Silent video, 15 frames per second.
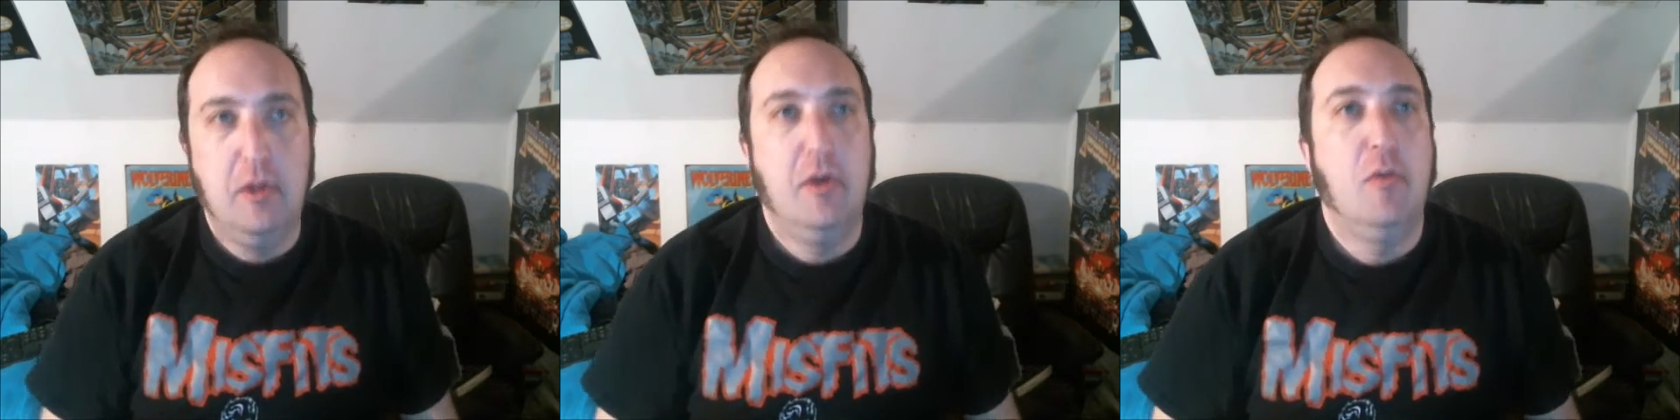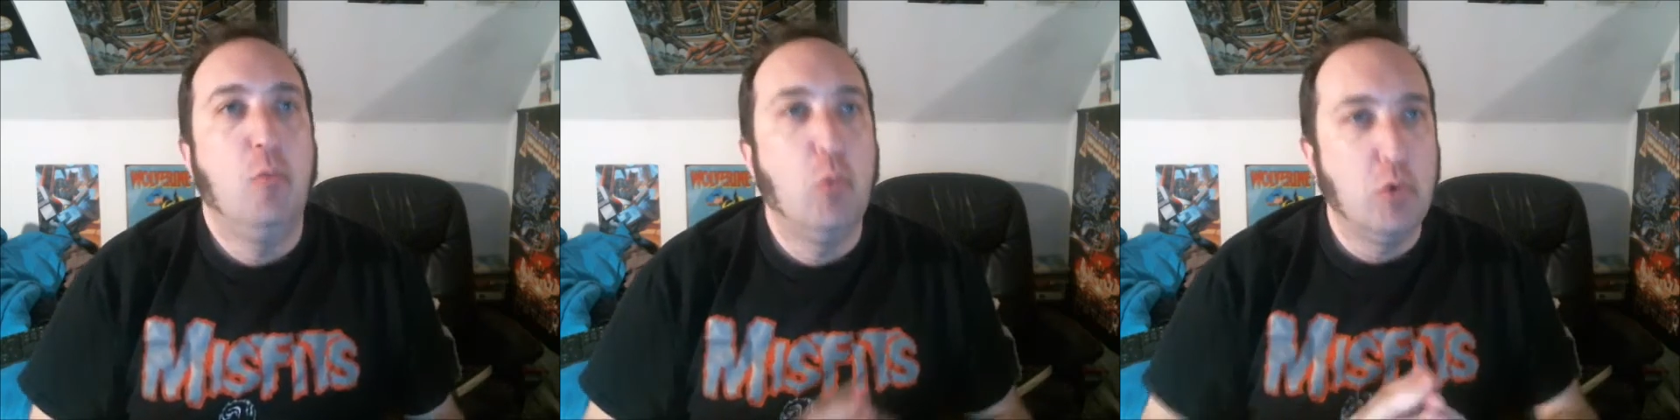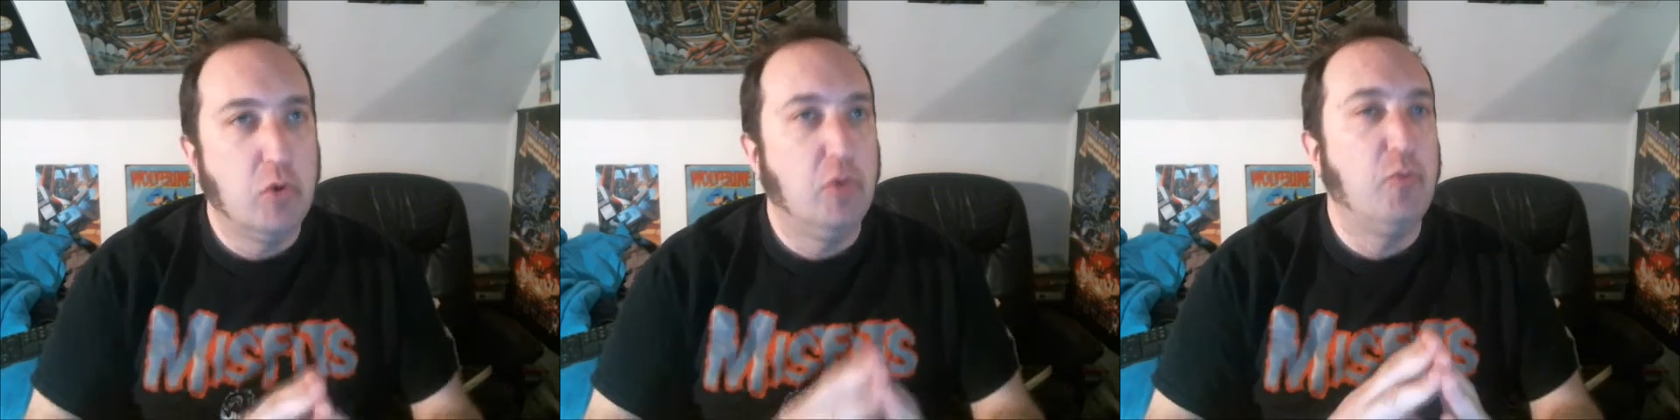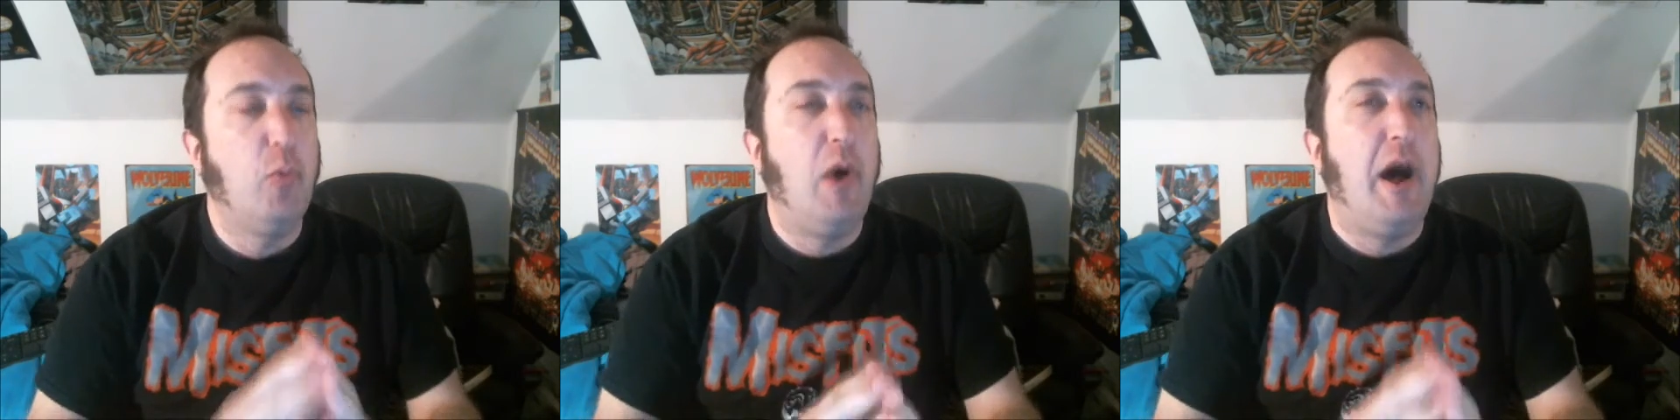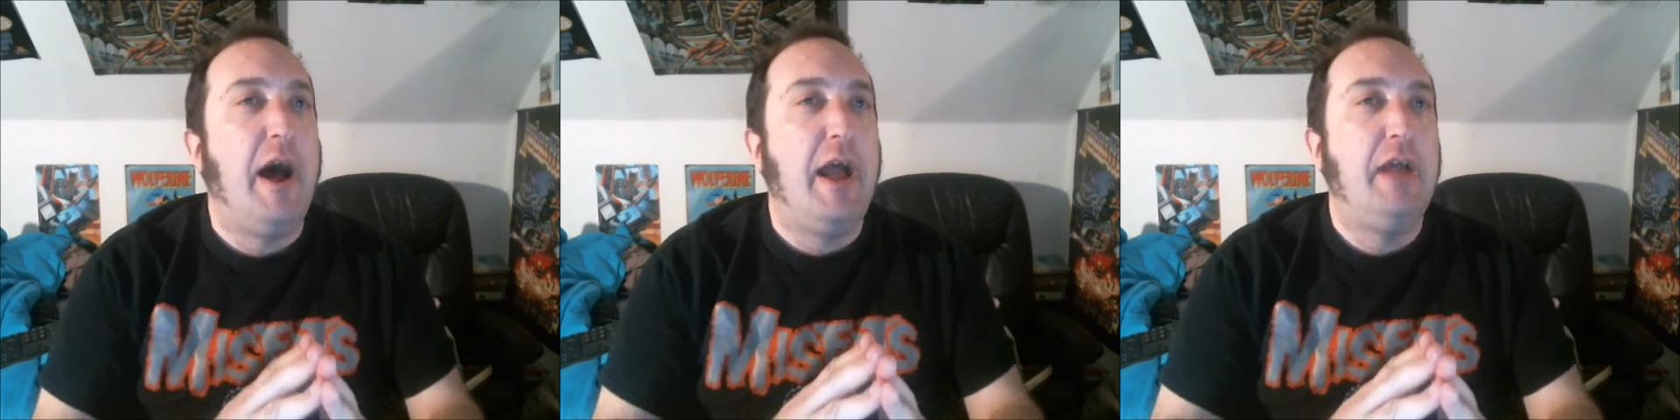
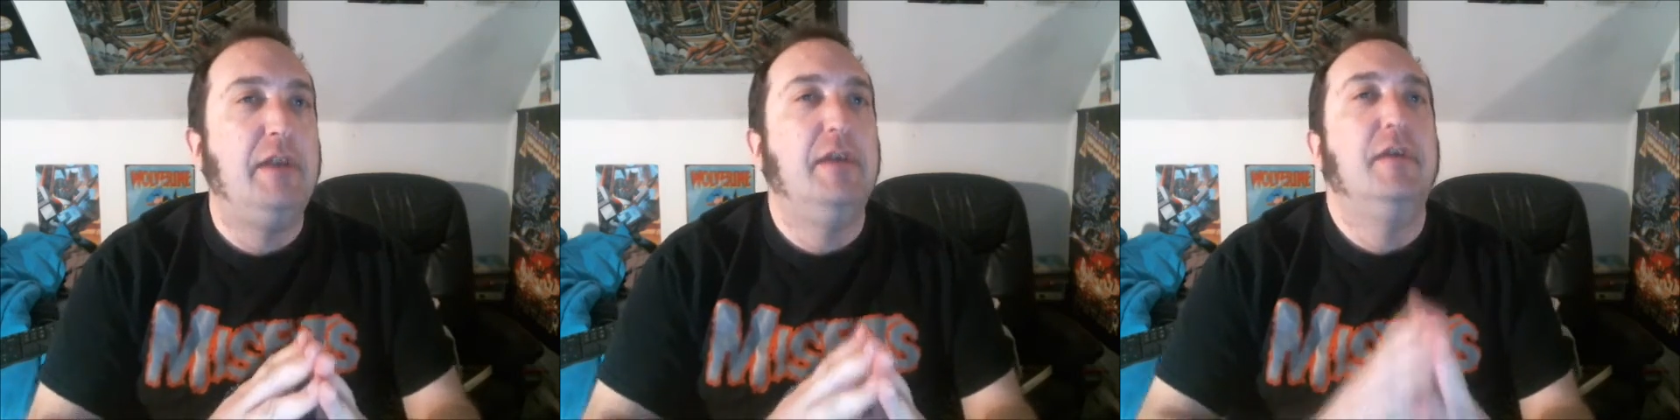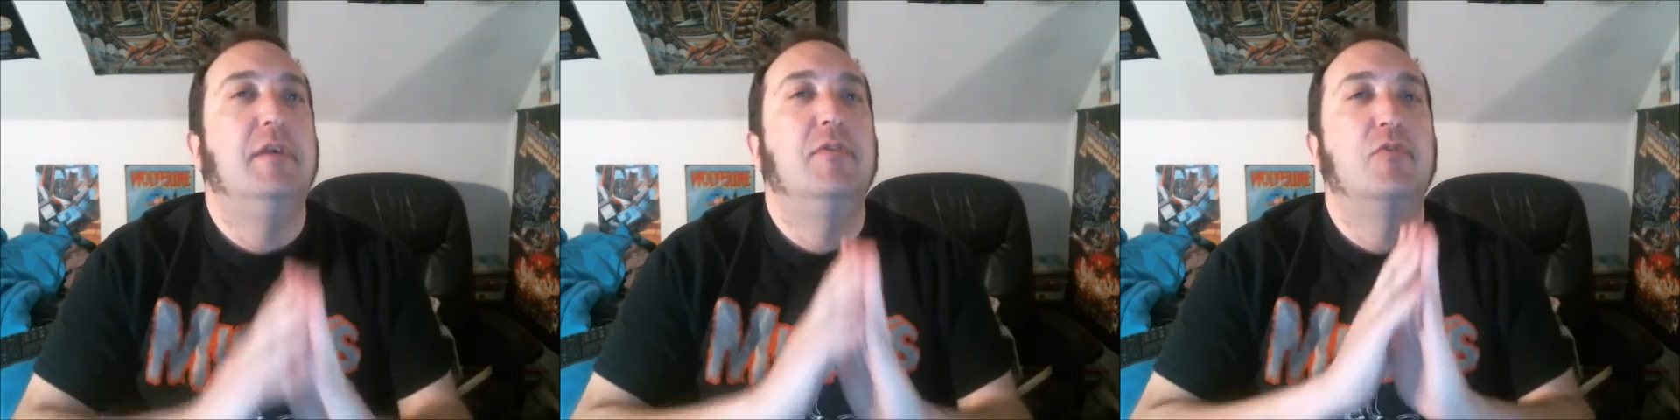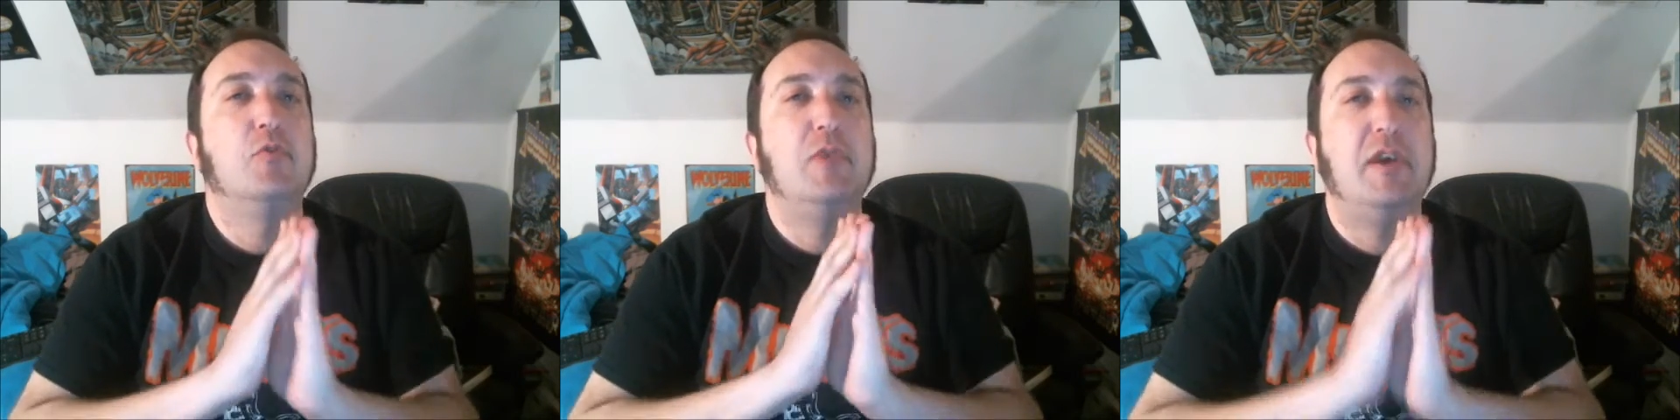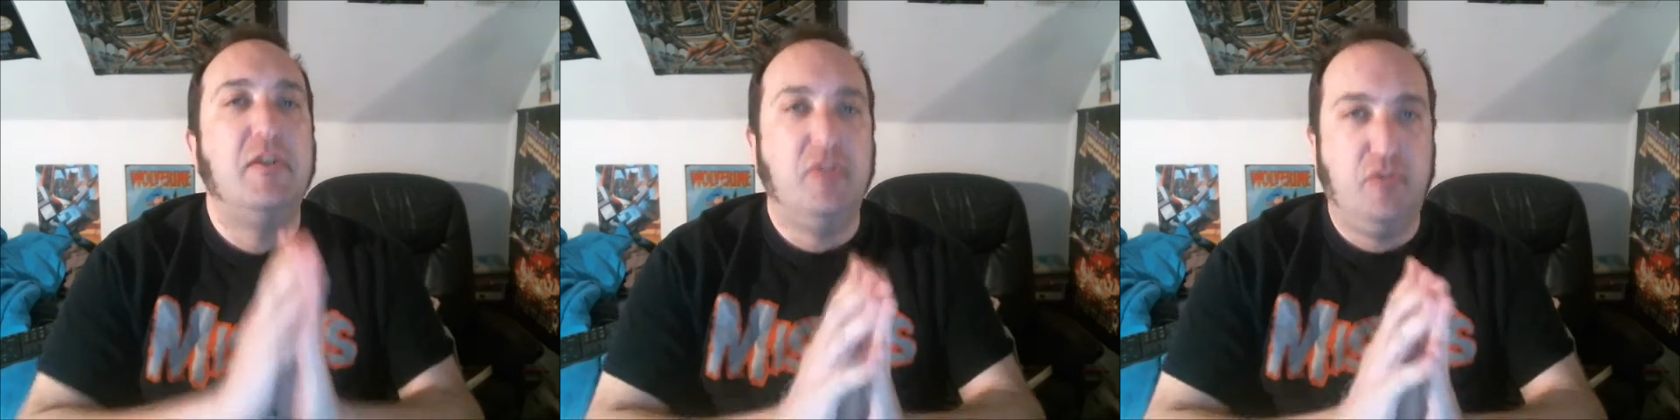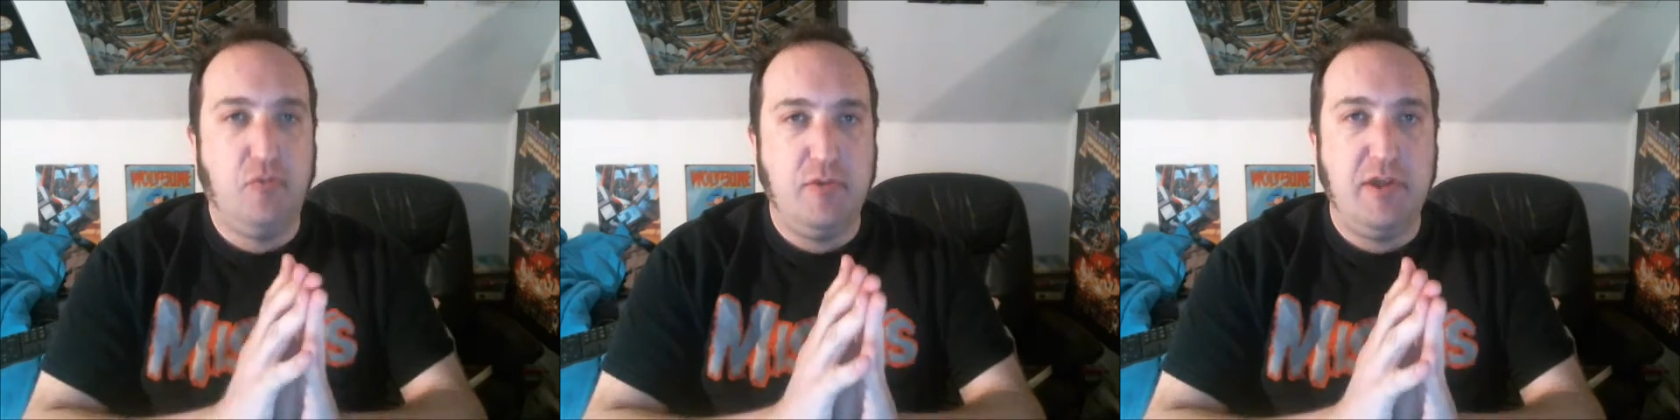worldwide through
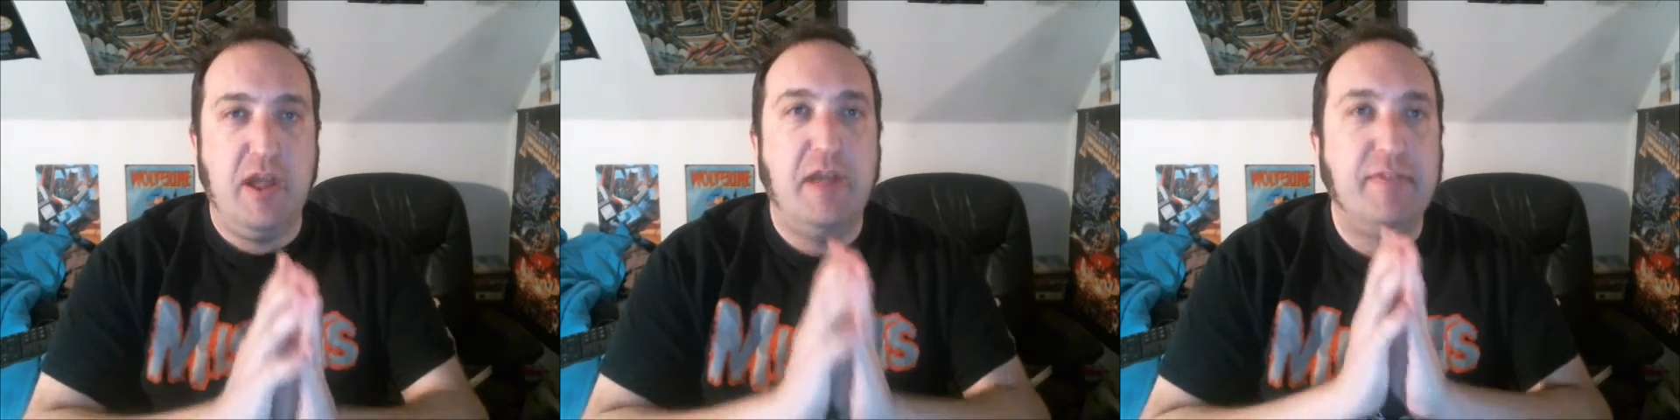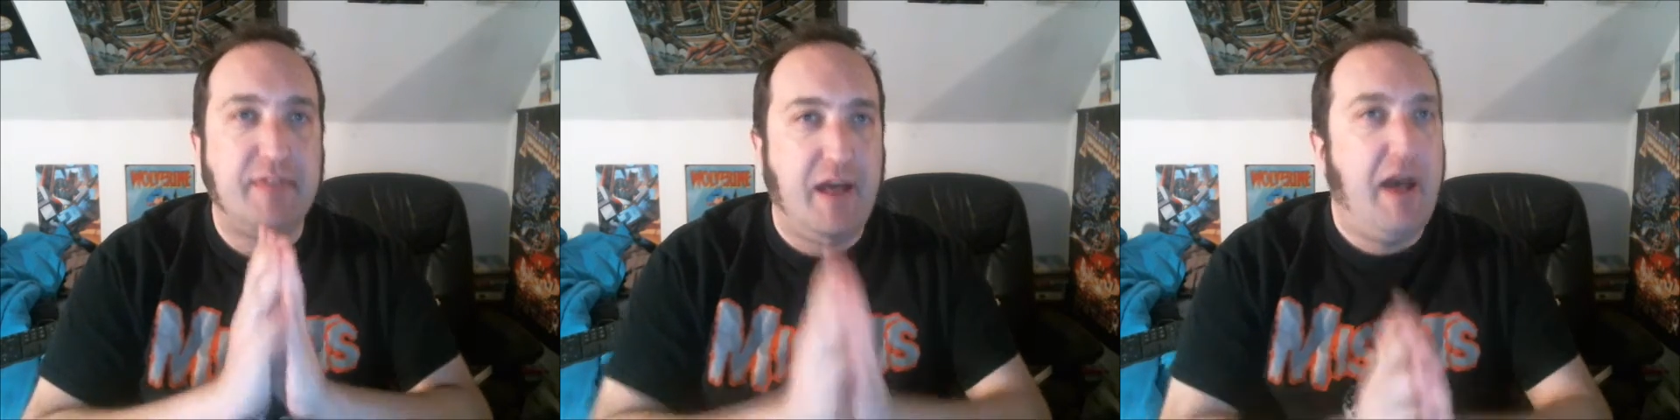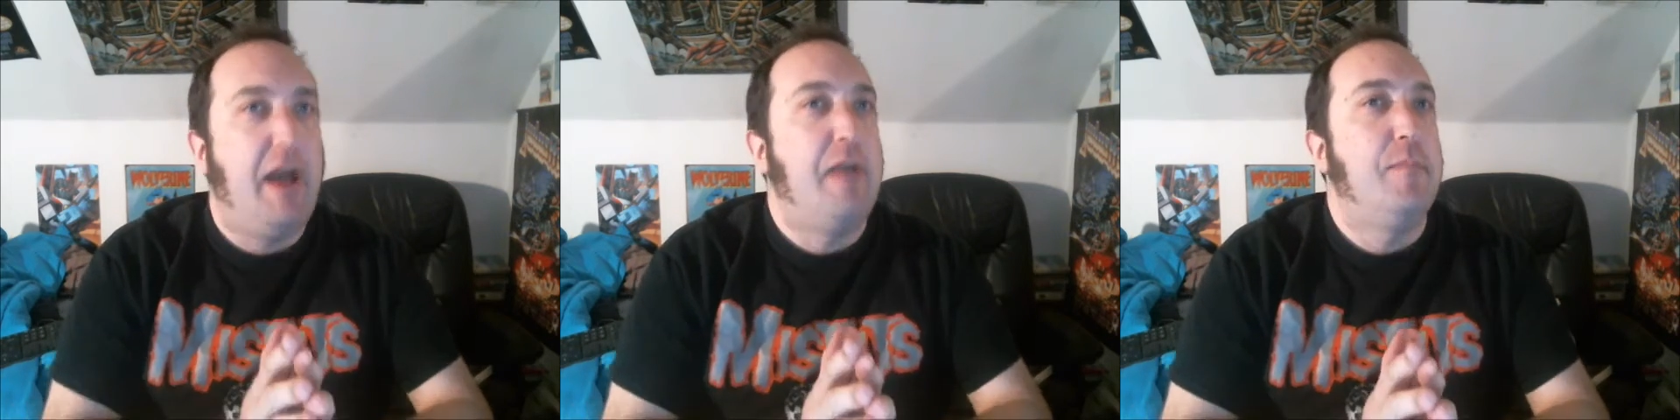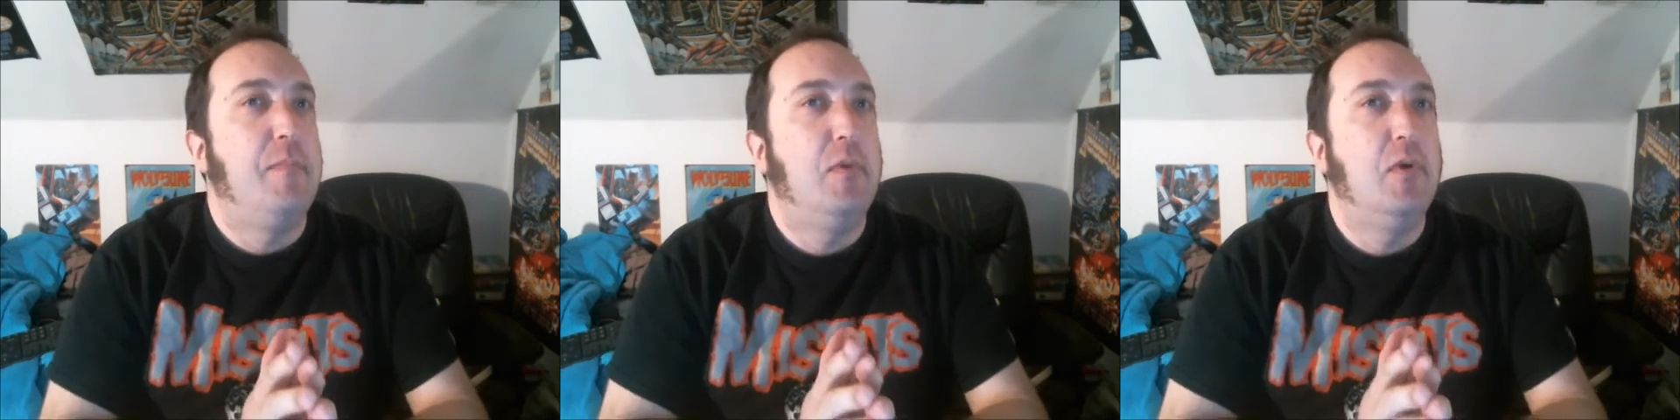history and time.